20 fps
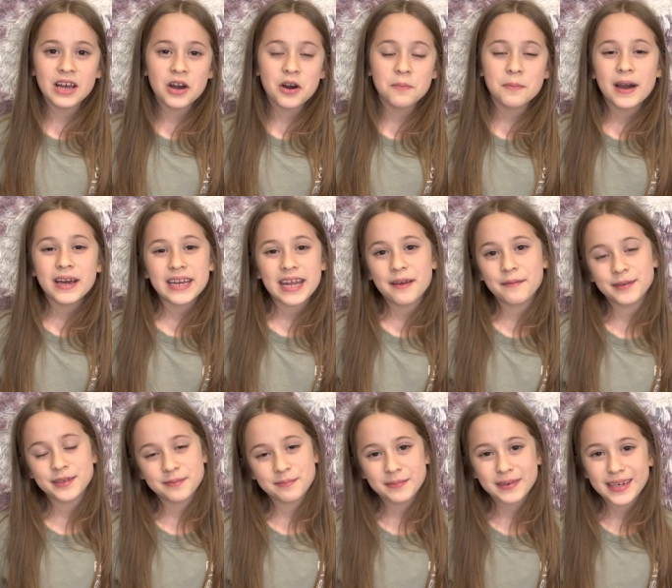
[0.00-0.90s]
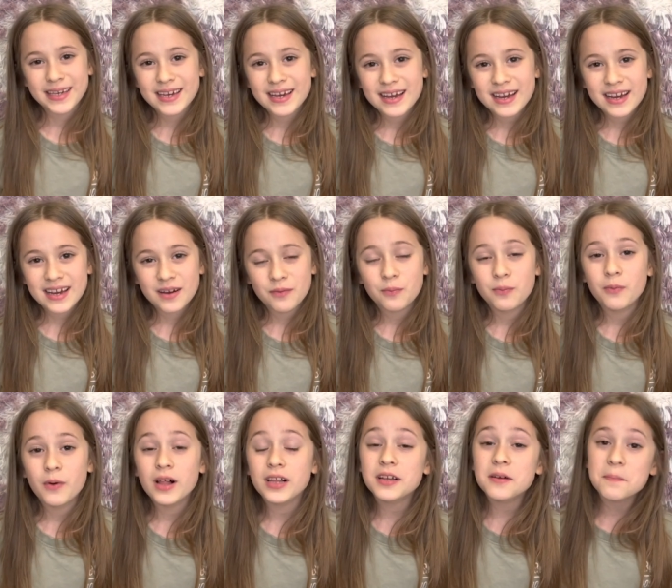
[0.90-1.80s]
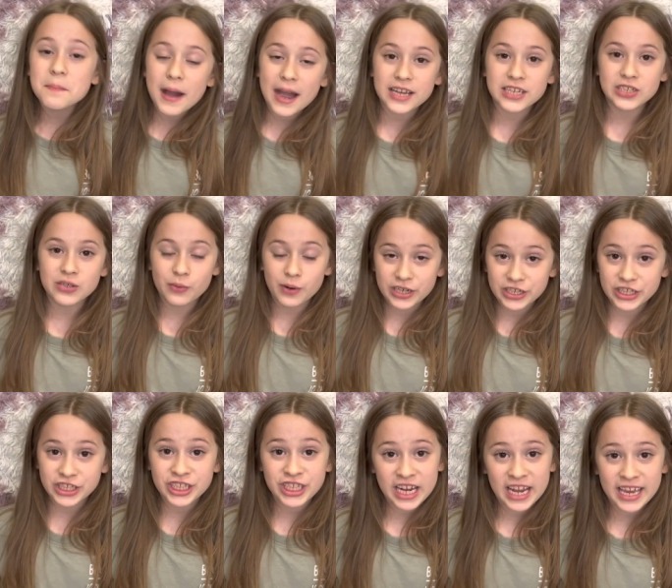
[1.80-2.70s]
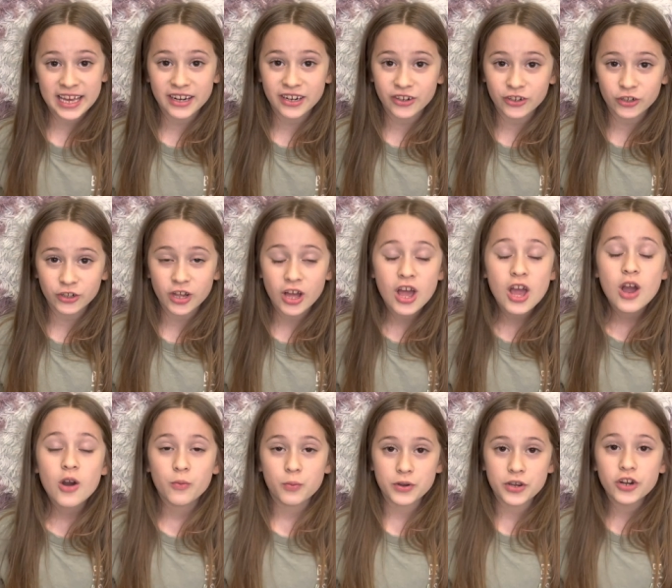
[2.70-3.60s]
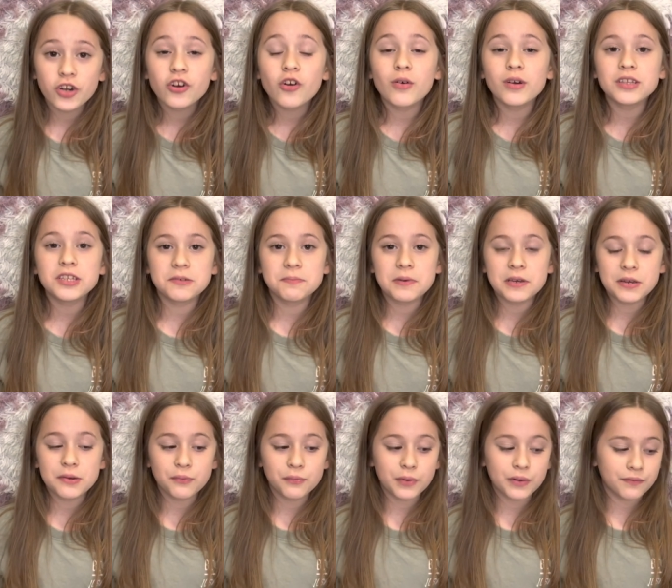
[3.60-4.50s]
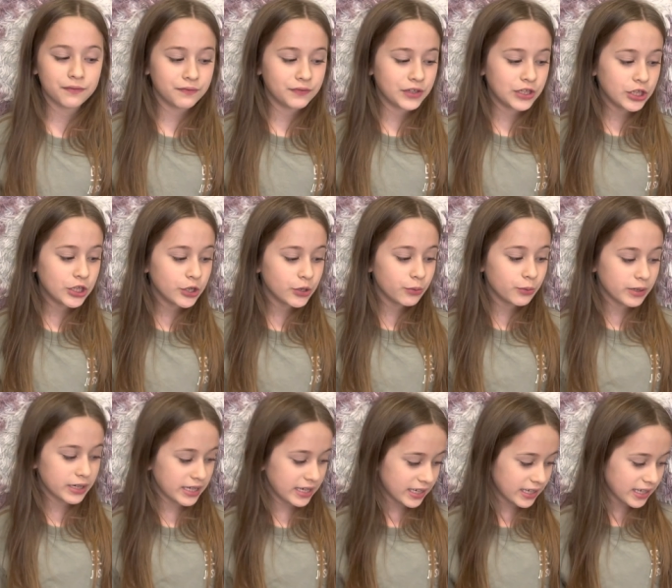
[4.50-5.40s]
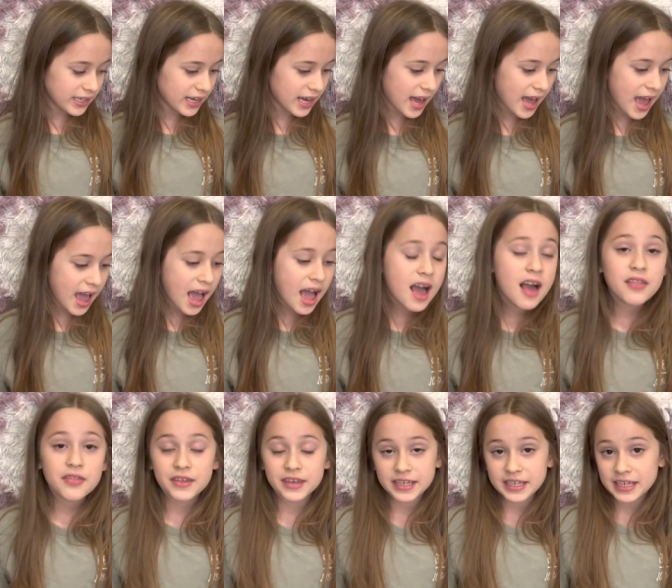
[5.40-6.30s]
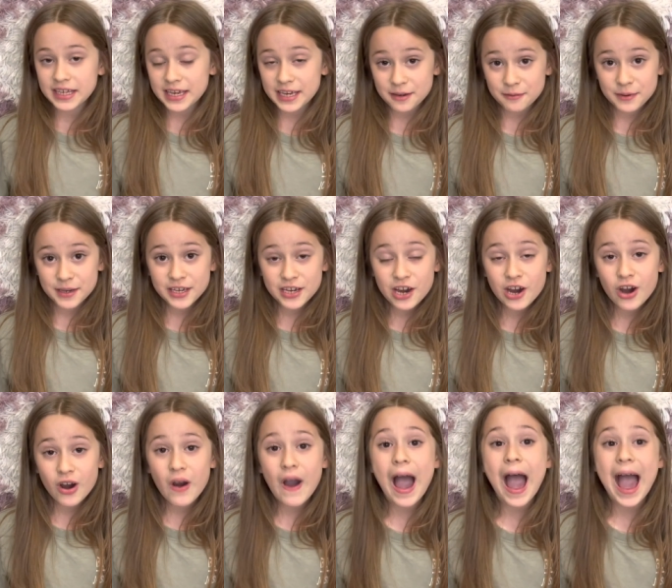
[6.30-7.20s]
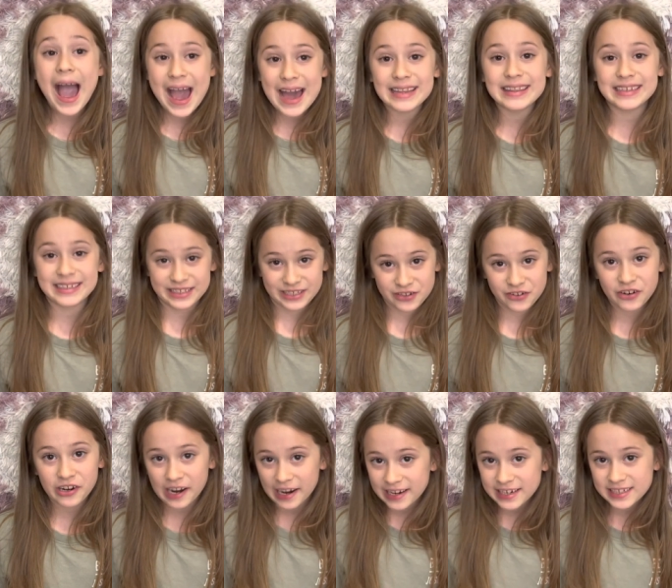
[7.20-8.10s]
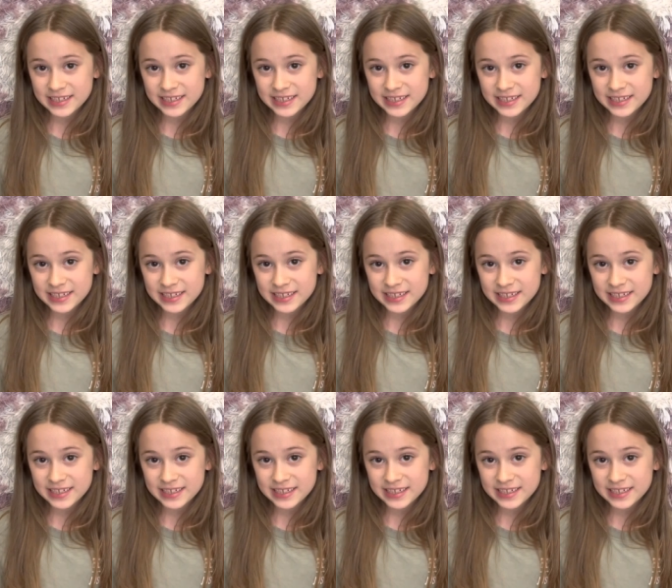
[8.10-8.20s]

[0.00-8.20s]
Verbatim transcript: my name is Mia. Welcome back to our channel. We are going to be reviewing the KiwiCo Atlas crate.